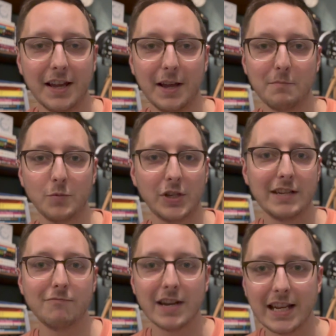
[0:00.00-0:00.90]
Um, she
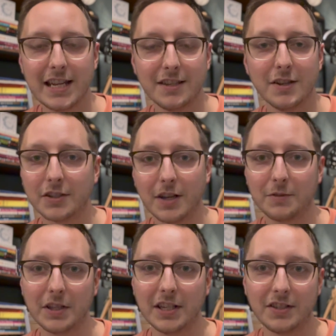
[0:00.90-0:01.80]
really looks after the